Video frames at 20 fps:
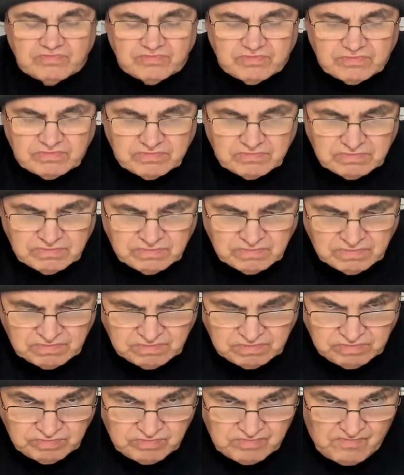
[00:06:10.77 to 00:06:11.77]

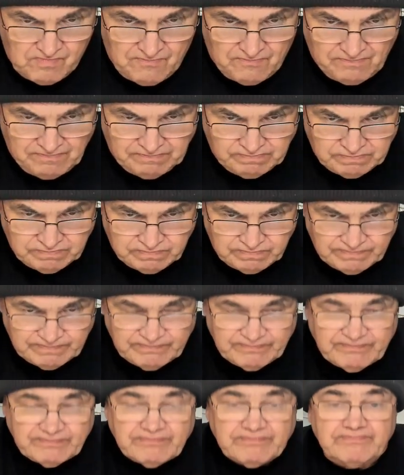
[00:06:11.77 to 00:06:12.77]

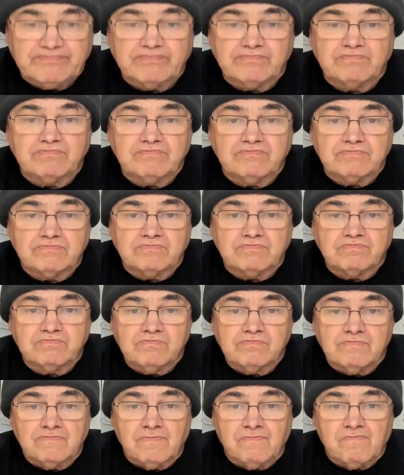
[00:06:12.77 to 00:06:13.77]

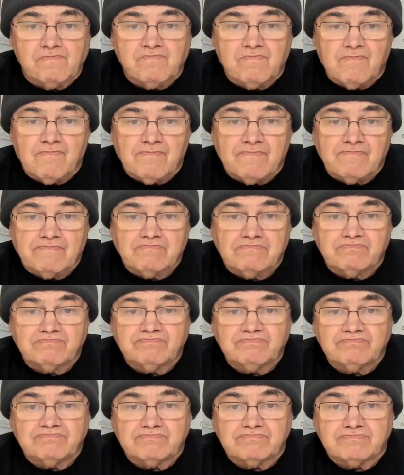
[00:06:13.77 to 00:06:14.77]

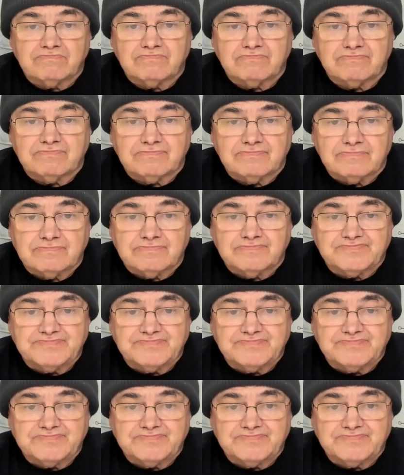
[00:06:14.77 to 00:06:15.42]
(no one is talking)